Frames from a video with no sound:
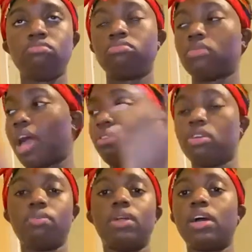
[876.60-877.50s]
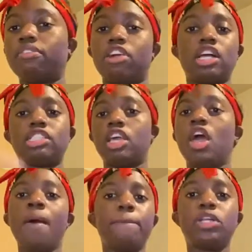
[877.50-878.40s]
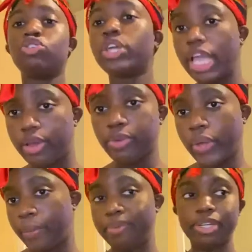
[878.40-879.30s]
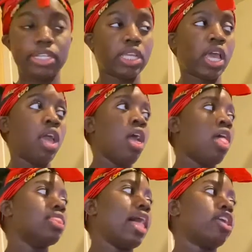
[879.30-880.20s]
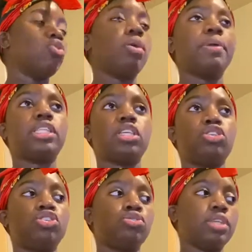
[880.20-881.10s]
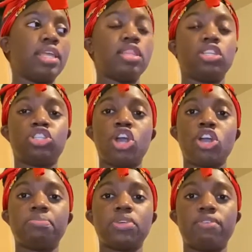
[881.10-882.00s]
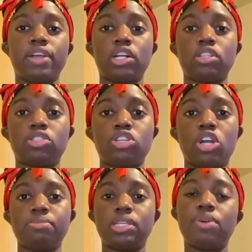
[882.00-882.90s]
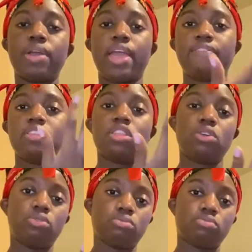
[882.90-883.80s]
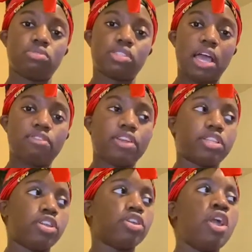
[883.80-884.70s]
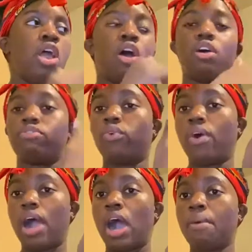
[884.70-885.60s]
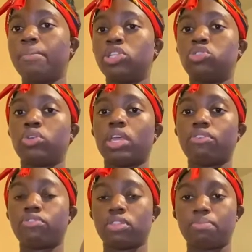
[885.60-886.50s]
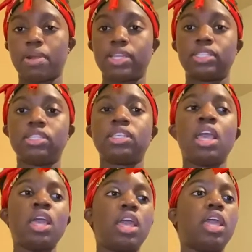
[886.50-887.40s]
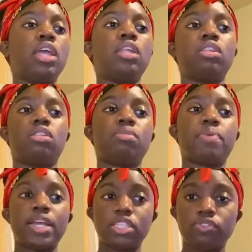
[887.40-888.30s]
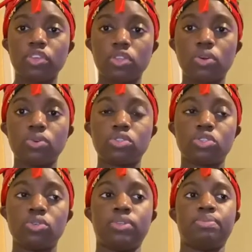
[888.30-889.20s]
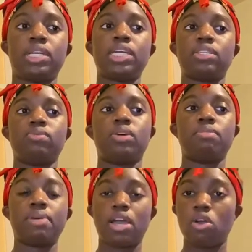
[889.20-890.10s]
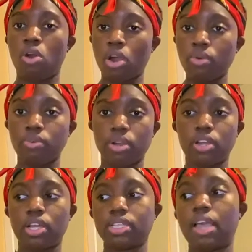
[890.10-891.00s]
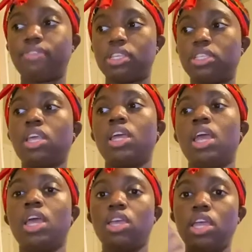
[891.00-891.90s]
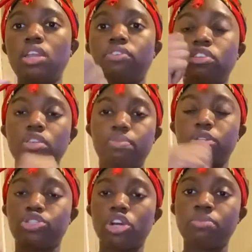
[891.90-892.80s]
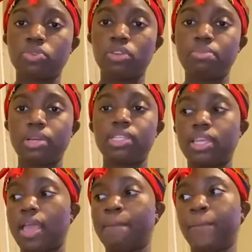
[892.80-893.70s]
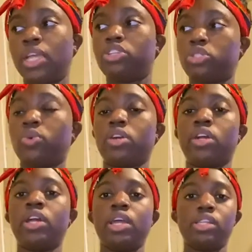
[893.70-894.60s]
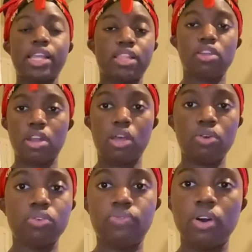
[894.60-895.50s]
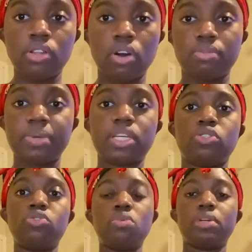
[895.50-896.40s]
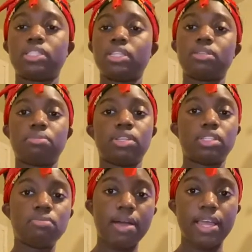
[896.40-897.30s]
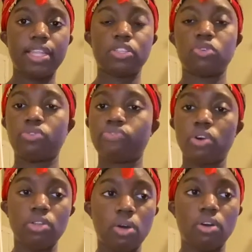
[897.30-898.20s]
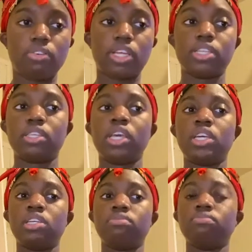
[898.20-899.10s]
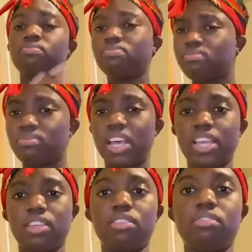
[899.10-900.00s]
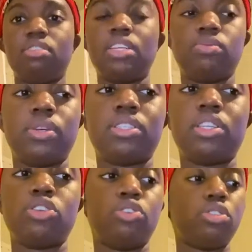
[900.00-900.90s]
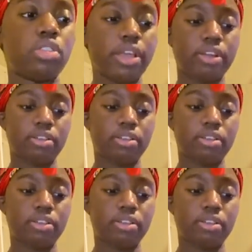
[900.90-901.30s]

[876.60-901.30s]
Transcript: I don't know, whatever I said. But you get what I'm trying to say. Like, you can basically choose. And the charms are regular charms. And I will have the little sign right there of how much you could get for the prices. And the prices for those, too, is because one of my hard work. Because I have to sit, individually put charms on the bracelet and make sure that they're not going to fall off. Because you don't want to sell something to somebody that's going to fall off. Because, like, that's wasting their...